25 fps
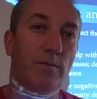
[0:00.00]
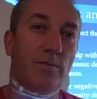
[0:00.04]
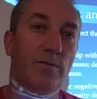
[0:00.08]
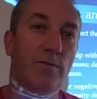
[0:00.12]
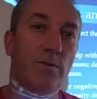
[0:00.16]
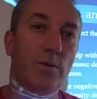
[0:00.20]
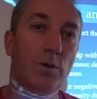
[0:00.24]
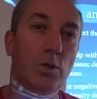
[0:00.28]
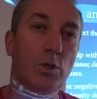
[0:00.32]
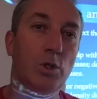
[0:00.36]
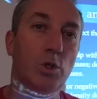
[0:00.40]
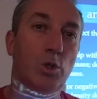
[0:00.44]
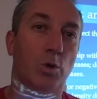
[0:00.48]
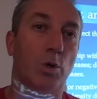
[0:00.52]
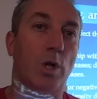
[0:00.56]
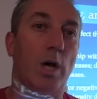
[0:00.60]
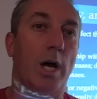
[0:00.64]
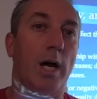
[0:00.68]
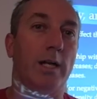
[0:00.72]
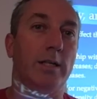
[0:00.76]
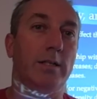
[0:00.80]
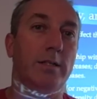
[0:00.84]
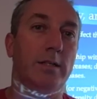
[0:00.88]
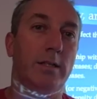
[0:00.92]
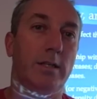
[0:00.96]

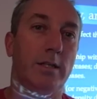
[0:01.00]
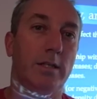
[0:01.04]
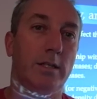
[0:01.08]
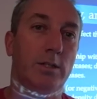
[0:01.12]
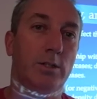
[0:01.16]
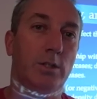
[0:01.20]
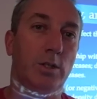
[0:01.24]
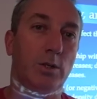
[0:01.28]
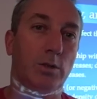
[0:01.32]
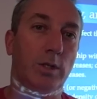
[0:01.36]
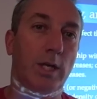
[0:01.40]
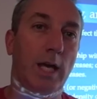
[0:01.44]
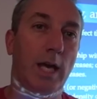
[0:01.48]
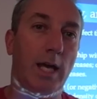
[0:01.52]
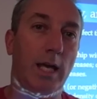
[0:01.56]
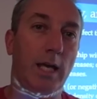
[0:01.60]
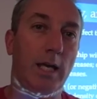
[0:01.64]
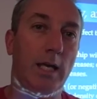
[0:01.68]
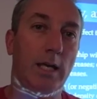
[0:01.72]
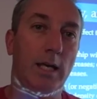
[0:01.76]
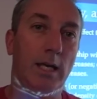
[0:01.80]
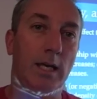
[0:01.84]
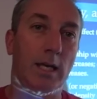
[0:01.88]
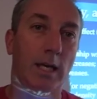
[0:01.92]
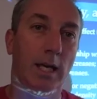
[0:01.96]
visualize this,
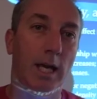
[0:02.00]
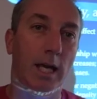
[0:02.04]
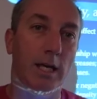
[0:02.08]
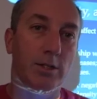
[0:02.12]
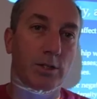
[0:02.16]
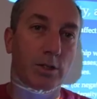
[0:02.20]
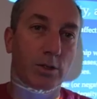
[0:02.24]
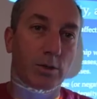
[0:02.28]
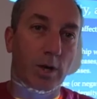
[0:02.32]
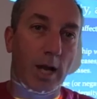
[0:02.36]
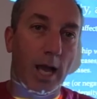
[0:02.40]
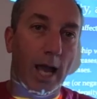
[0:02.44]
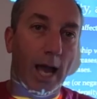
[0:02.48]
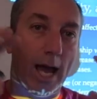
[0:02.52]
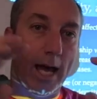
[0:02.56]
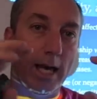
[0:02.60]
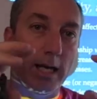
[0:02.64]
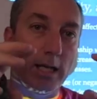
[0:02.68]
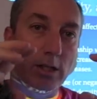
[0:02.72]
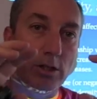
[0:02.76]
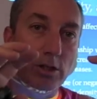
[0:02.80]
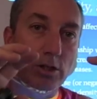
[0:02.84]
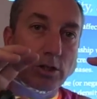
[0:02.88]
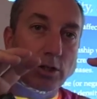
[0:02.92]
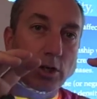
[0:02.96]
okay? As you're
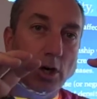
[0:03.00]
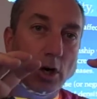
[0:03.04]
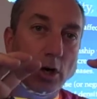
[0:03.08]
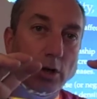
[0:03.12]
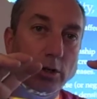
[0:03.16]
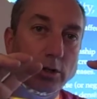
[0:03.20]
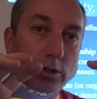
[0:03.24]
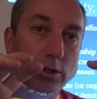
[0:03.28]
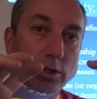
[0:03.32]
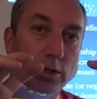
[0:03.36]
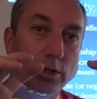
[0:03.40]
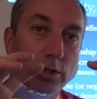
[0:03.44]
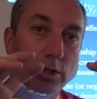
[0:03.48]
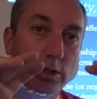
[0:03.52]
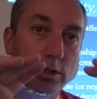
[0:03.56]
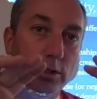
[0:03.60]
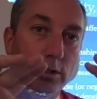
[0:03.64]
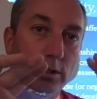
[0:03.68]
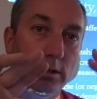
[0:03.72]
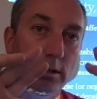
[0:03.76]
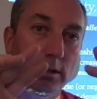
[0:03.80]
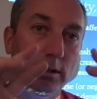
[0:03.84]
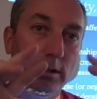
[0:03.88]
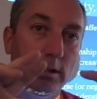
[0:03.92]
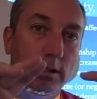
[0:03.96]
adding salts,
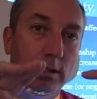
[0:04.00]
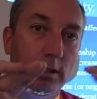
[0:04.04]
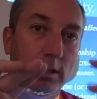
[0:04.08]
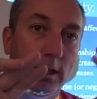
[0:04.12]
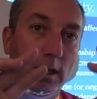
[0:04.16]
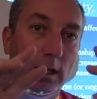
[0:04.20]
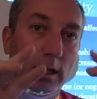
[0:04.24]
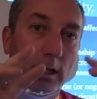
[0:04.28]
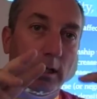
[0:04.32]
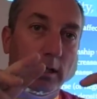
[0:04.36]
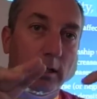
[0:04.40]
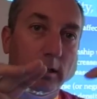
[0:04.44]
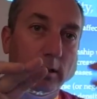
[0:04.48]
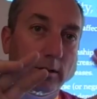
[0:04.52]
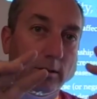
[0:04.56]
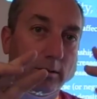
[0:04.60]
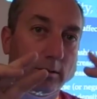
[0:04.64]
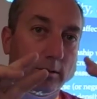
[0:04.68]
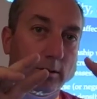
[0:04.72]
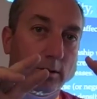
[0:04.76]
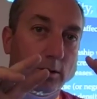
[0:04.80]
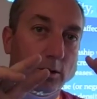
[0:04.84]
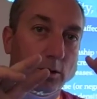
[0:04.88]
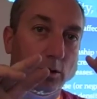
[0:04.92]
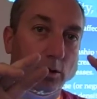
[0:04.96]

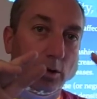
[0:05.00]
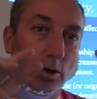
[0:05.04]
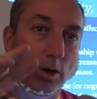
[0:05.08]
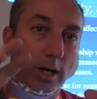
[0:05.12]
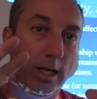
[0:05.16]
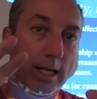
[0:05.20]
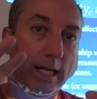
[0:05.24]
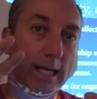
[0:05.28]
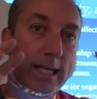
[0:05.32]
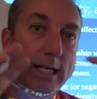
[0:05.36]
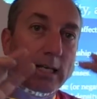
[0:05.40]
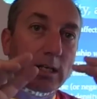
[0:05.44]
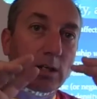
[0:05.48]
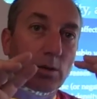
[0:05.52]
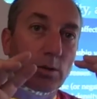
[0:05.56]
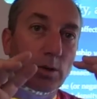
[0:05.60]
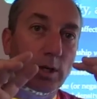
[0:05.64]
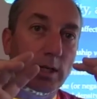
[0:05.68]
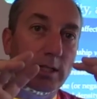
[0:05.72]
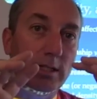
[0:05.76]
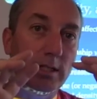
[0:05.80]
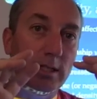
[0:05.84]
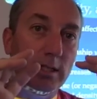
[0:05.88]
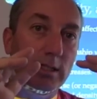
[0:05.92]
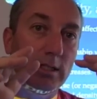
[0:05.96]
you're
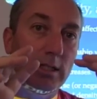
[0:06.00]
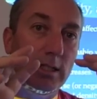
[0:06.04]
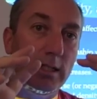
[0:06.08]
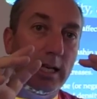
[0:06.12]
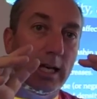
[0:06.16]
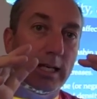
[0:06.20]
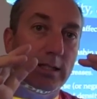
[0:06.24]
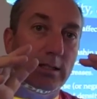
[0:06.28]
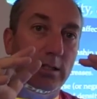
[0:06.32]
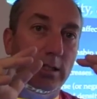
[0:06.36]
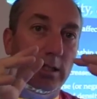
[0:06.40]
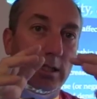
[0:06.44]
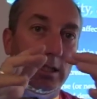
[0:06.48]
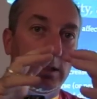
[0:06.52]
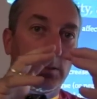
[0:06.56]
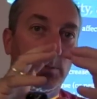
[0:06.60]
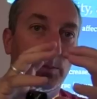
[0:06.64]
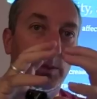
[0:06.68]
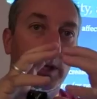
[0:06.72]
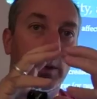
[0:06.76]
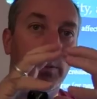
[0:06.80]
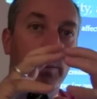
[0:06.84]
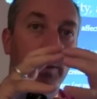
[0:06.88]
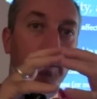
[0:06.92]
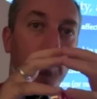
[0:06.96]
increasing the density. It's
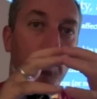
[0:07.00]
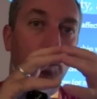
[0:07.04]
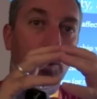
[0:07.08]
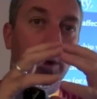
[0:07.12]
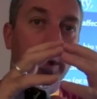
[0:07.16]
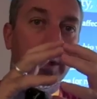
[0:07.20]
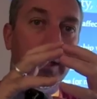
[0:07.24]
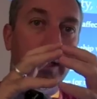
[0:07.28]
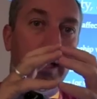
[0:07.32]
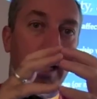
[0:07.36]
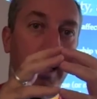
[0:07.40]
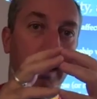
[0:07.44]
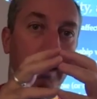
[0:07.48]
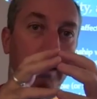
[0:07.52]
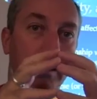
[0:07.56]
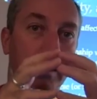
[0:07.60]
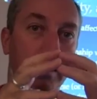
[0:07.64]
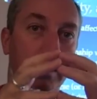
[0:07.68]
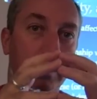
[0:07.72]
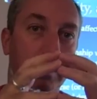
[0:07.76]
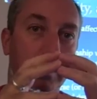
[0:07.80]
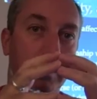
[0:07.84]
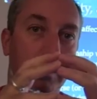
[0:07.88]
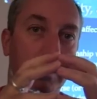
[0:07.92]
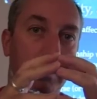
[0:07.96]
becoming more
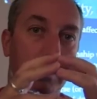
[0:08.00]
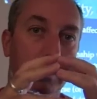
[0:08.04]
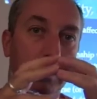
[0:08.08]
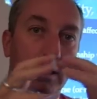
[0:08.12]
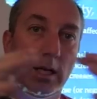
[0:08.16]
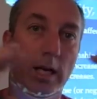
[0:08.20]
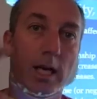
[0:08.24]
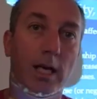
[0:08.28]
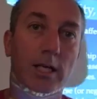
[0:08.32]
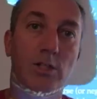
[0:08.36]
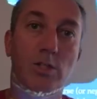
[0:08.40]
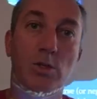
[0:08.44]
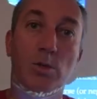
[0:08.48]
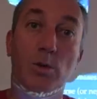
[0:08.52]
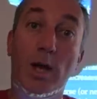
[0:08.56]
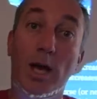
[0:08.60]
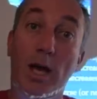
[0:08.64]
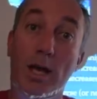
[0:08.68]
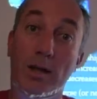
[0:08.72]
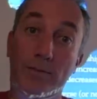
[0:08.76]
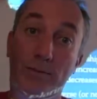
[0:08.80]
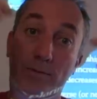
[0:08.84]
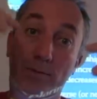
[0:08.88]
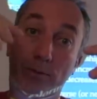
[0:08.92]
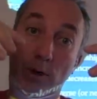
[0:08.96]
dense. As you
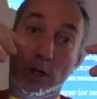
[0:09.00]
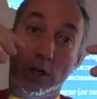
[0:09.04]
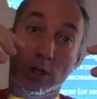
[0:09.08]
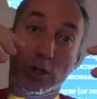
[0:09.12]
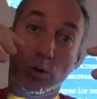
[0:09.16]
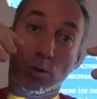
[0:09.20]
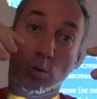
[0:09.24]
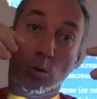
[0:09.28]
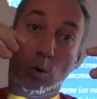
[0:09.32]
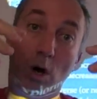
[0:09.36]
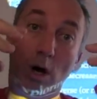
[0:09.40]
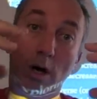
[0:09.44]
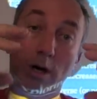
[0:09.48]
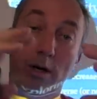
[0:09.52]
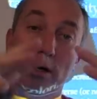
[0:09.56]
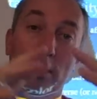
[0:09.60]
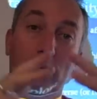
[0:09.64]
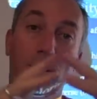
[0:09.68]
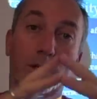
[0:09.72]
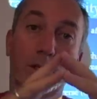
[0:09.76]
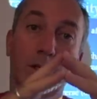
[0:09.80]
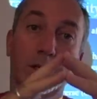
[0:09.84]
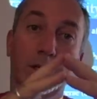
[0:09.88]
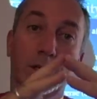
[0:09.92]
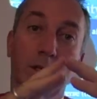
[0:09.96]
add fresh
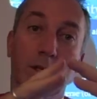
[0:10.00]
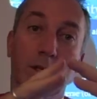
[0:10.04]
water,